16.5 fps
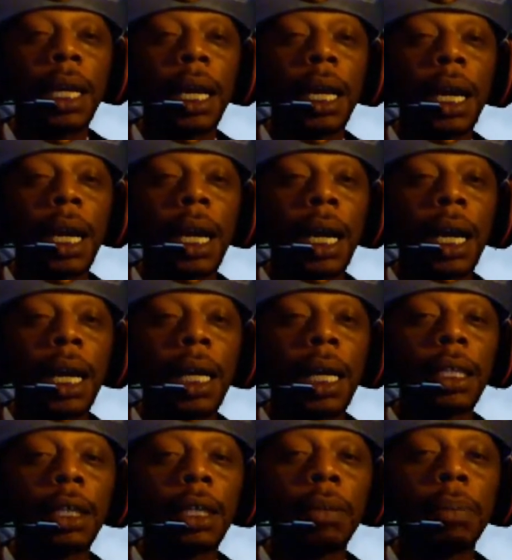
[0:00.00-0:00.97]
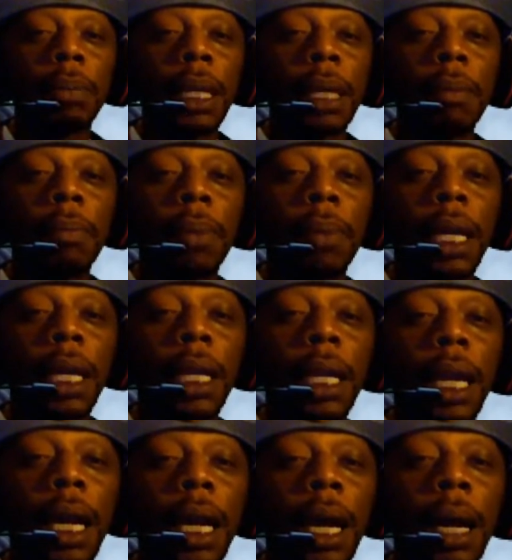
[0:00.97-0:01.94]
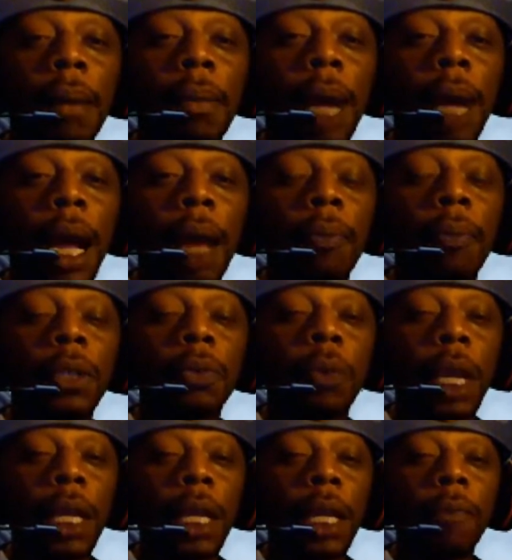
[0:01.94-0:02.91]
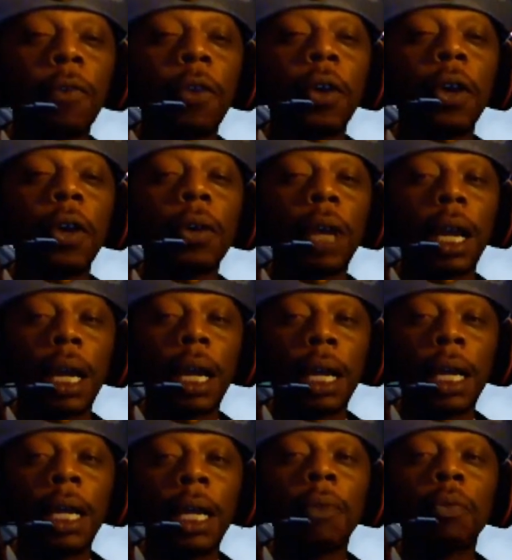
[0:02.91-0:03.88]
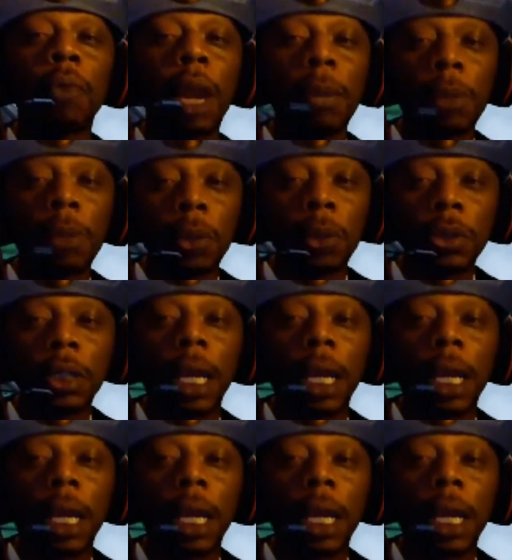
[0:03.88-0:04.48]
But I was waiting for Rebels.